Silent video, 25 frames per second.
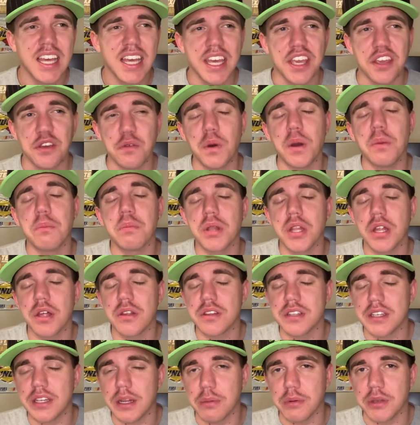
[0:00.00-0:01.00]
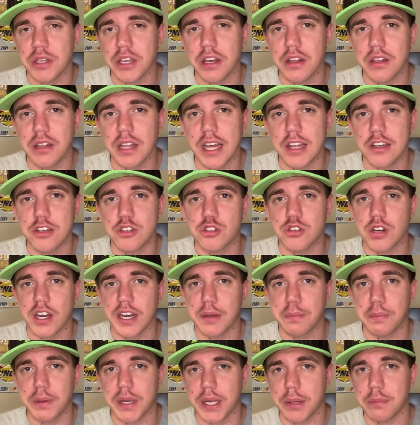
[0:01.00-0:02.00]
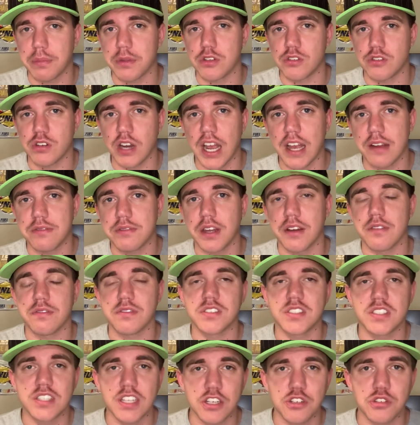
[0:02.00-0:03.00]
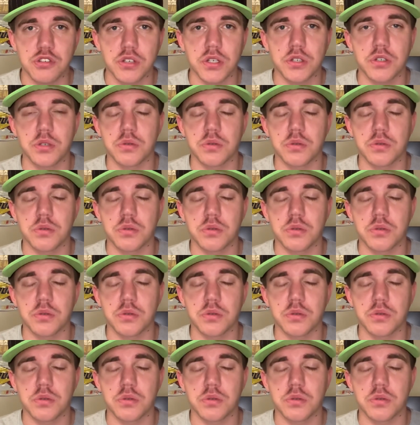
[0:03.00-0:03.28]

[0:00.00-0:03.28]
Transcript: He went below the double yellow line to try to pick up the draft off of Cindric,